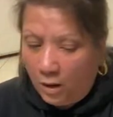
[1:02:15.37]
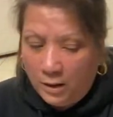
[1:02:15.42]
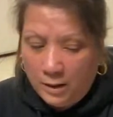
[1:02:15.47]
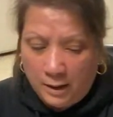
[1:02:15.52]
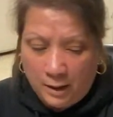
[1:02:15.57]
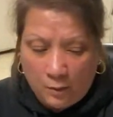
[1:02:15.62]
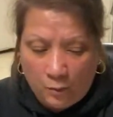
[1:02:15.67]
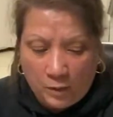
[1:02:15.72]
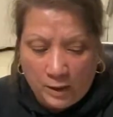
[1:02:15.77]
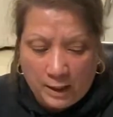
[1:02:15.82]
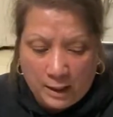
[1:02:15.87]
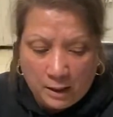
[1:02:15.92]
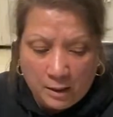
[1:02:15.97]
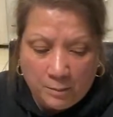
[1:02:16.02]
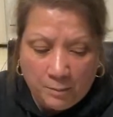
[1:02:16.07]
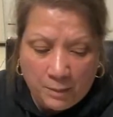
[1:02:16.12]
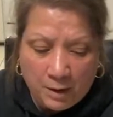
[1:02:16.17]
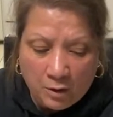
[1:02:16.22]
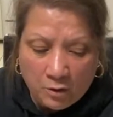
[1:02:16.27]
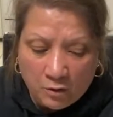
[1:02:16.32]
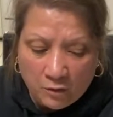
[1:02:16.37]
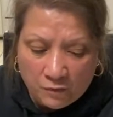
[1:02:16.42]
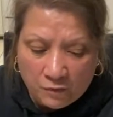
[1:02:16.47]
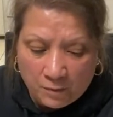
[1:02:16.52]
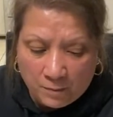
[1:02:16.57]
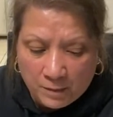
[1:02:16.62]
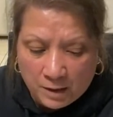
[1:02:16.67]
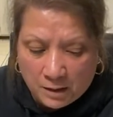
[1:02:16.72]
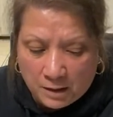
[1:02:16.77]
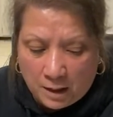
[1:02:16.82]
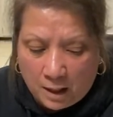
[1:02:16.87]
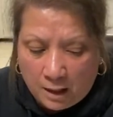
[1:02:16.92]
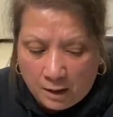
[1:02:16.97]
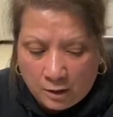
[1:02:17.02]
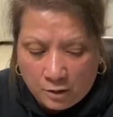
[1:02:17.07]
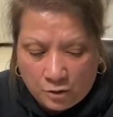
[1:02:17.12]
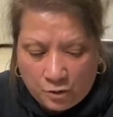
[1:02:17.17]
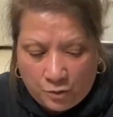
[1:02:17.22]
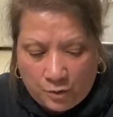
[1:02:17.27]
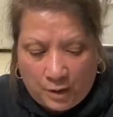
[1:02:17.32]
and we got a mirror from the
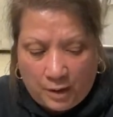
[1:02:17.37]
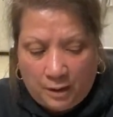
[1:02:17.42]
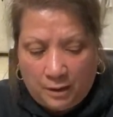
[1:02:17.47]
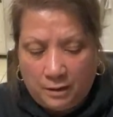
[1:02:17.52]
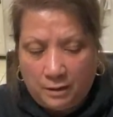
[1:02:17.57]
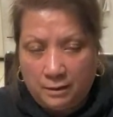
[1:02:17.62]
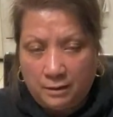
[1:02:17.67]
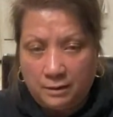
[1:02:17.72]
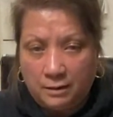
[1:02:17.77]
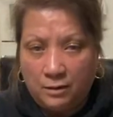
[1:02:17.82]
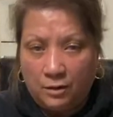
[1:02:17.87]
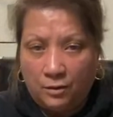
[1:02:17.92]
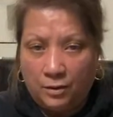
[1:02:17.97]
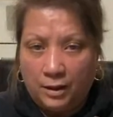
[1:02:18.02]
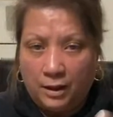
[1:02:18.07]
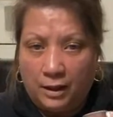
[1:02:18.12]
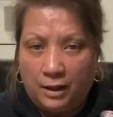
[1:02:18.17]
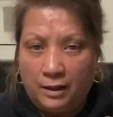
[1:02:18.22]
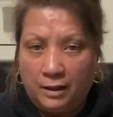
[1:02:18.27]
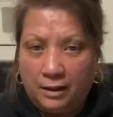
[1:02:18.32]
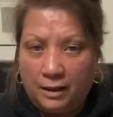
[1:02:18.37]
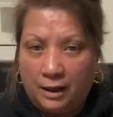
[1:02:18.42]
Dollar Tree, okay?